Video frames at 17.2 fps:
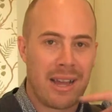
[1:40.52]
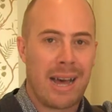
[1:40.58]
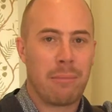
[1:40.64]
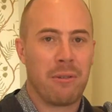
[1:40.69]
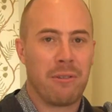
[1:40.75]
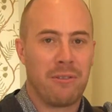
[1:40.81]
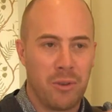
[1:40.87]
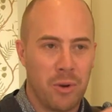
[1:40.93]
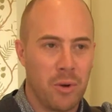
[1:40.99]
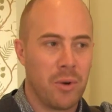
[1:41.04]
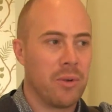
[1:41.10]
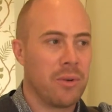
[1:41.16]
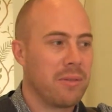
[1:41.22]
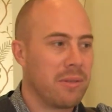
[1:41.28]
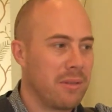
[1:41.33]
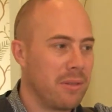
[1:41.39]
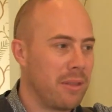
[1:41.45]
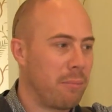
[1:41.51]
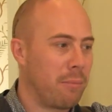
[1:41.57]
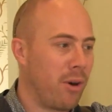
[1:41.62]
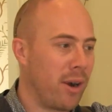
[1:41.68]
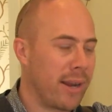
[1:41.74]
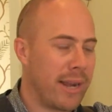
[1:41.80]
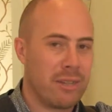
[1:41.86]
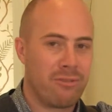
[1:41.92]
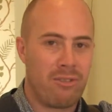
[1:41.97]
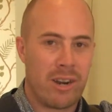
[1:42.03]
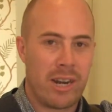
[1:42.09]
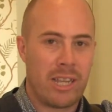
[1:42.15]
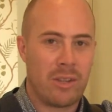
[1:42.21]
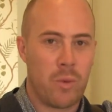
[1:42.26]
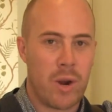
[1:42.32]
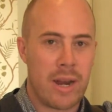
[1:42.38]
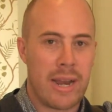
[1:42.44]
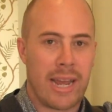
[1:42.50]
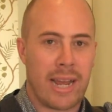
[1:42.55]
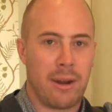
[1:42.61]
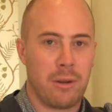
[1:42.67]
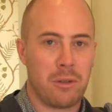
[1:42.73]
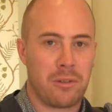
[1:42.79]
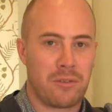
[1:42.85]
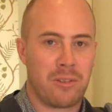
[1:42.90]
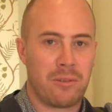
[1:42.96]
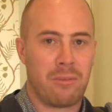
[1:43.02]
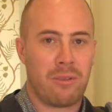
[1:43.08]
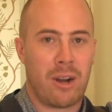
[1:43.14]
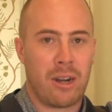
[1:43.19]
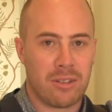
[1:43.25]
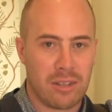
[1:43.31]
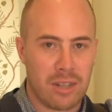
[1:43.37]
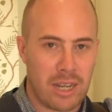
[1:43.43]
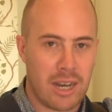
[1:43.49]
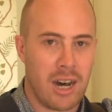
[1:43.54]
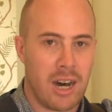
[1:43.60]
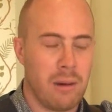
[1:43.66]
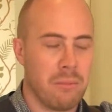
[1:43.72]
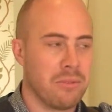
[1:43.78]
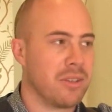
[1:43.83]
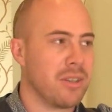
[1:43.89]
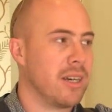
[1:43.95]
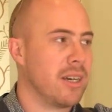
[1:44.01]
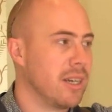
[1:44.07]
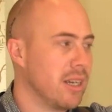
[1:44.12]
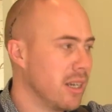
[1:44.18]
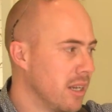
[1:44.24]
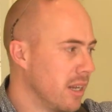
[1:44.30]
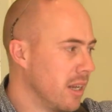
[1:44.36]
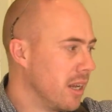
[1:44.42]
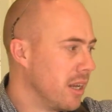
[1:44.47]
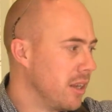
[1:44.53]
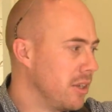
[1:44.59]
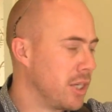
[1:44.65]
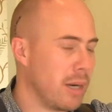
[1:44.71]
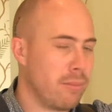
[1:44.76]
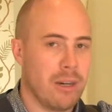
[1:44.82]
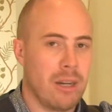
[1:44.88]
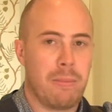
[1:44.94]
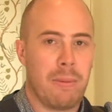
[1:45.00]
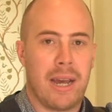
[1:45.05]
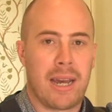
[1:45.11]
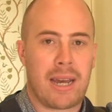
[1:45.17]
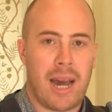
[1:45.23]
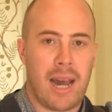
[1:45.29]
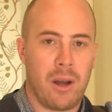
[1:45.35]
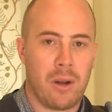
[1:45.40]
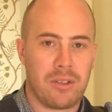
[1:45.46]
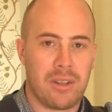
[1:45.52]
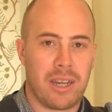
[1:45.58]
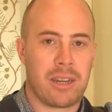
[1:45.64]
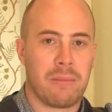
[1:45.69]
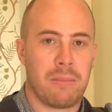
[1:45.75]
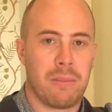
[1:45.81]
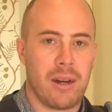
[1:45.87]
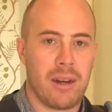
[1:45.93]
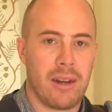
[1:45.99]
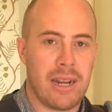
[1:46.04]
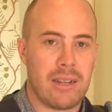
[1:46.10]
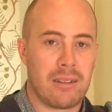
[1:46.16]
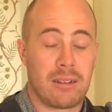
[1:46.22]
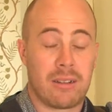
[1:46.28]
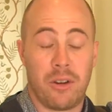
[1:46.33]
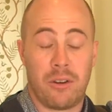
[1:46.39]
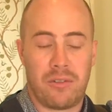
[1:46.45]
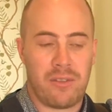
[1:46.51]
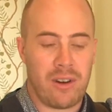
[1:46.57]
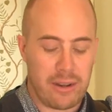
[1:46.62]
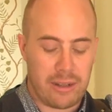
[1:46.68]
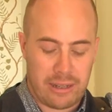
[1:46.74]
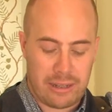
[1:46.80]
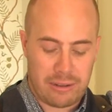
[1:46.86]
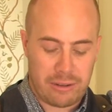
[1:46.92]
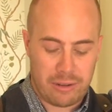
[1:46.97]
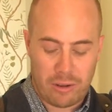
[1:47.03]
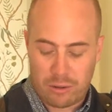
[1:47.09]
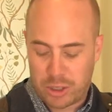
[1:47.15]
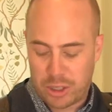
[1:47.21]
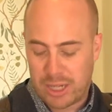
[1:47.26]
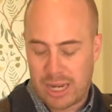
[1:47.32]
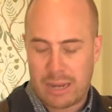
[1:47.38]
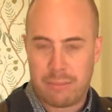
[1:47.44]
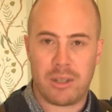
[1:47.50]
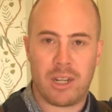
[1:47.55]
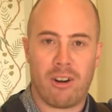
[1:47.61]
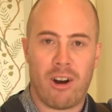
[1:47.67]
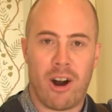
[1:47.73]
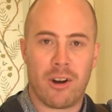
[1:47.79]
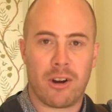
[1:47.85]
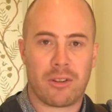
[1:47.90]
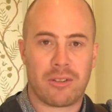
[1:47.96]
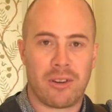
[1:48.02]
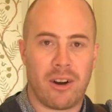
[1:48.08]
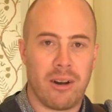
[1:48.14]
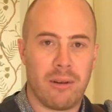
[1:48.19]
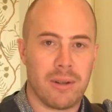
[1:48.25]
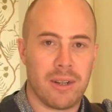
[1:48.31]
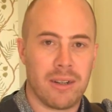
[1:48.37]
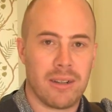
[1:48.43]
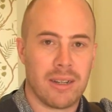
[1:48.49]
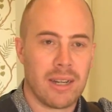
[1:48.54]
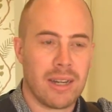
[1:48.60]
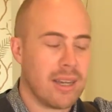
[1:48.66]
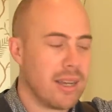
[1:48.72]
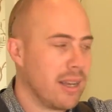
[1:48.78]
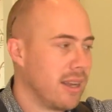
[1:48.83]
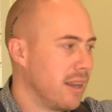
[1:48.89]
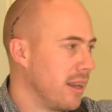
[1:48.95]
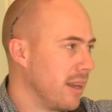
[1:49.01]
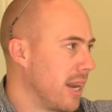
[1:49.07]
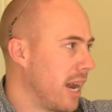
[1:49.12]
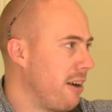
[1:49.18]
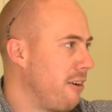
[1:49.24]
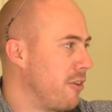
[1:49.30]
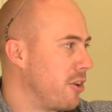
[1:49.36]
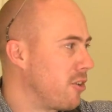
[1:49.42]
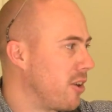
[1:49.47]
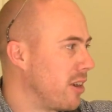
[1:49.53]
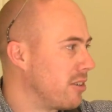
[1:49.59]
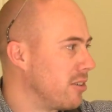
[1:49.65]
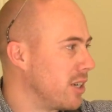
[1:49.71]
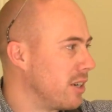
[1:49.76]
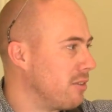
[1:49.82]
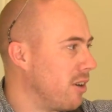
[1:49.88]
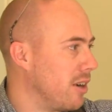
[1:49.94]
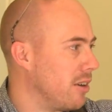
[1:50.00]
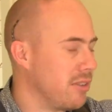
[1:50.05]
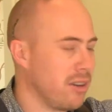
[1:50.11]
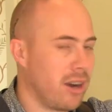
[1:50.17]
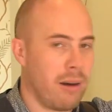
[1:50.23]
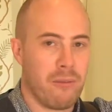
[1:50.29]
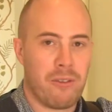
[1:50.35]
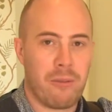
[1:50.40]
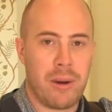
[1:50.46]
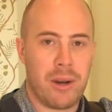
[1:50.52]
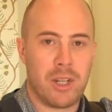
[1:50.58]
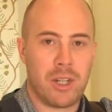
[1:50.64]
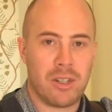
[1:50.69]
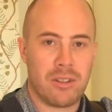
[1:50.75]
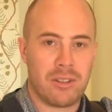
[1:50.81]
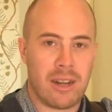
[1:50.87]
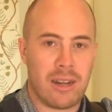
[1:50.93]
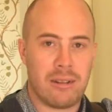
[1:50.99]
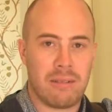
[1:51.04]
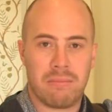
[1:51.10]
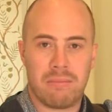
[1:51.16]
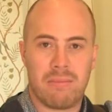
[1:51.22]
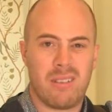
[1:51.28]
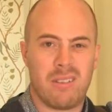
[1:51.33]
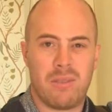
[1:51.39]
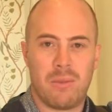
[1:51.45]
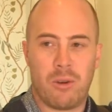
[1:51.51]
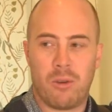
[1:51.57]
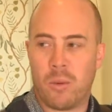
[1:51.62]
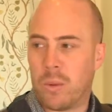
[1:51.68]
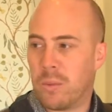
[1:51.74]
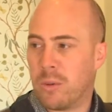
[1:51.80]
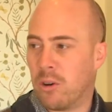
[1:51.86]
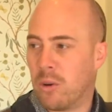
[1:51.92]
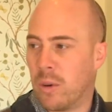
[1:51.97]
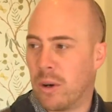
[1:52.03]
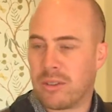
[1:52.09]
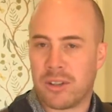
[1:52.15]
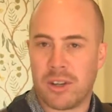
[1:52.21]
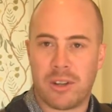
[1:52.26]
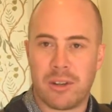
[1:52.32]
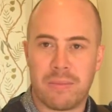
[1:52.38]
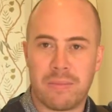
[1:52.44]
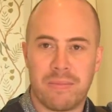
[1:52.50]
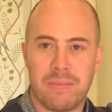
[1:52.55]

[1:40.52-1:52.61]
hour before the bride gets ready is when it goes from nice and calm to generally a bit chaotic, but it's good fun. It's, as long as you keep your eye on the time and get in the dress at the right time for pictures, then we're always good.